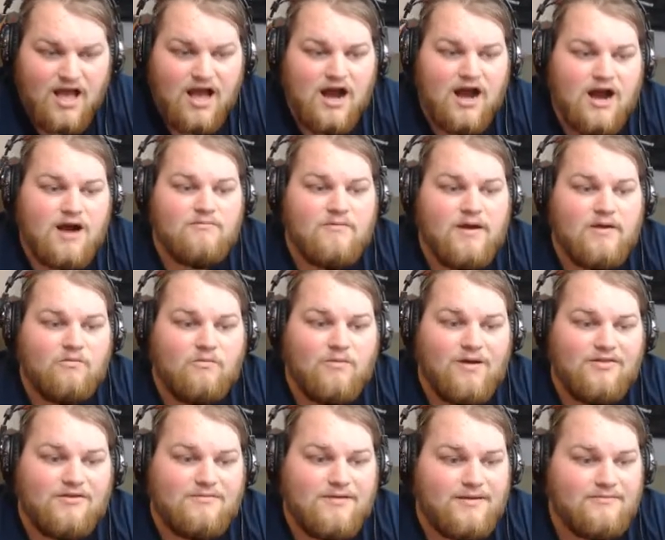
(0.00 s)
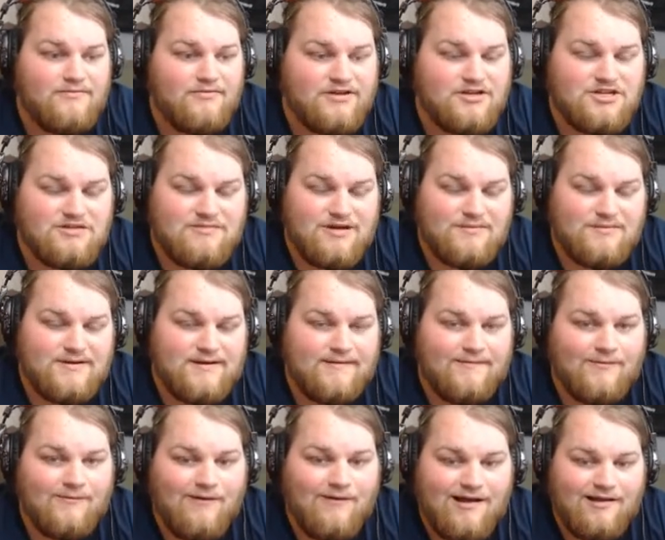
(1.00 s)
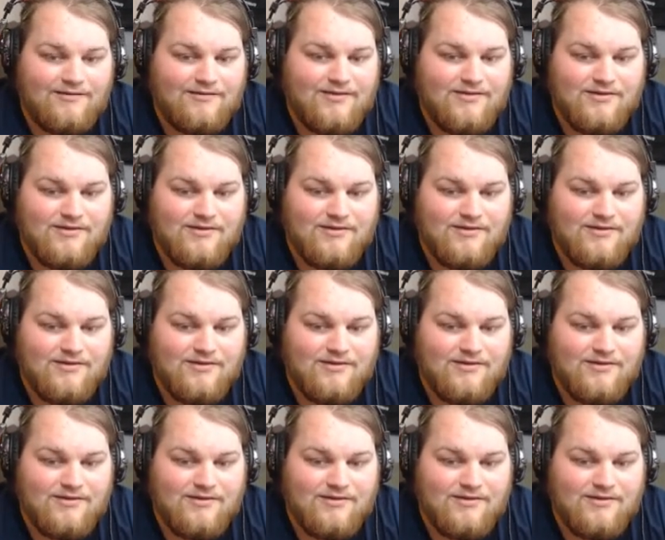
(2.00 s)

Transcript: and while their population might be down in the wild,